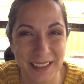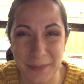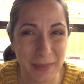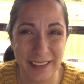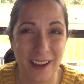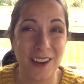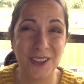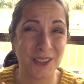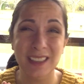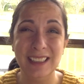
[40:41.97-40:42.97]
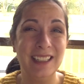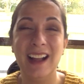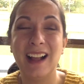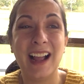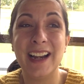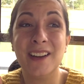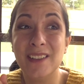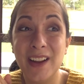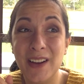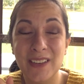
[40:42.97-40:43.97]
let me know. I
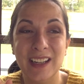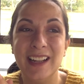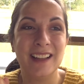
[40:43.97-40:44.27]
don't know.